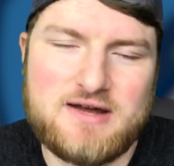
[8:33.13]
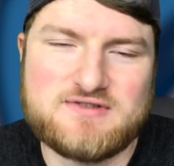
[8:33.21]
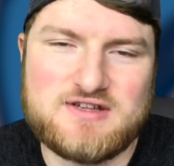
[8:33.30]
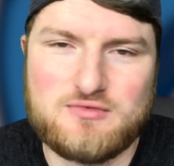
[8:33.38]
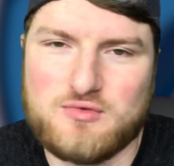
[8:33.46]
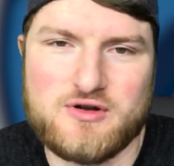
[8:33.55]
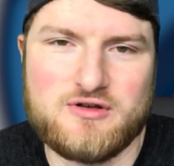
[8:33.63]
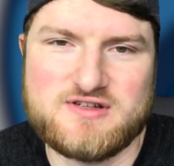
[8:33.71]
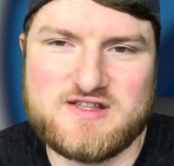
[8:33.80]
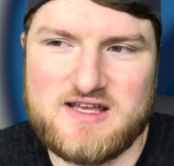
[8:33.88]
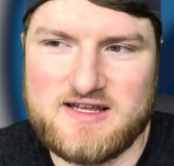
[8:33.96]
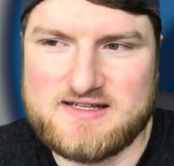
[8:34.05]
obviously the
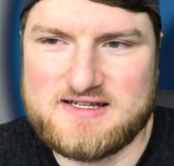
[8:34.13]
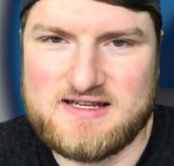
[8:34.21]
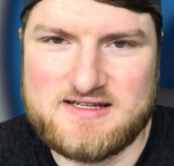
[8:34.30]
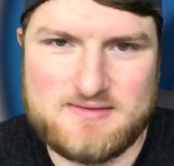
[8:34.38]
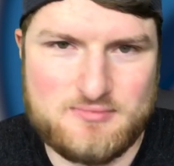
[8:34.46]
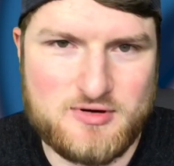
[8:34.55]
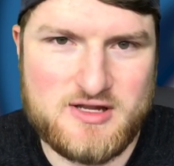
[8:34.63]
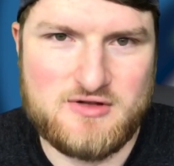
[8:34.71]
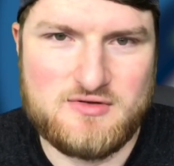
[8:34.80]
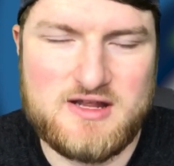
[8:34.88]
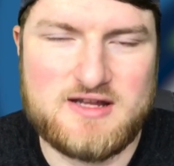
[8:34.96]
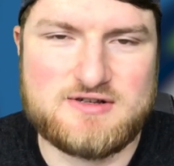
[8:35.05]
Warriors thing is a pretty
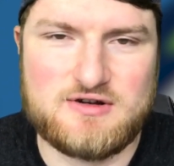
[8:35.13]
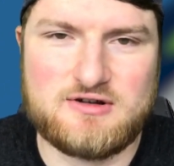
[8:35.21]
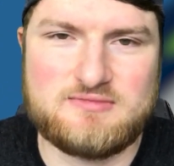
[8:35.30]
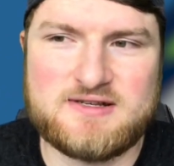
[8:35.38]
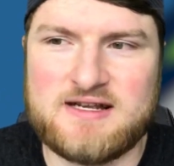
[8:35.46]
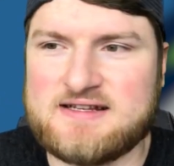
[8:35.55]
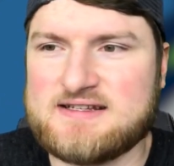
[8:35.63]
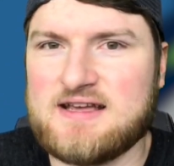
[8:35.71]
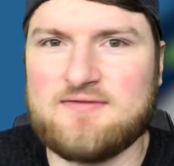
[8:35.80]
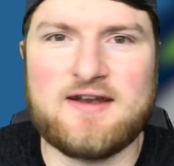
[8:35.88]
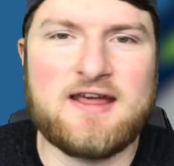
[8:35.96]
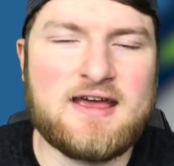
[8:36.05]
unique circumstance,
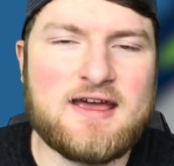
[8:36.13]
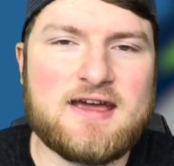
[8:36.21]
given,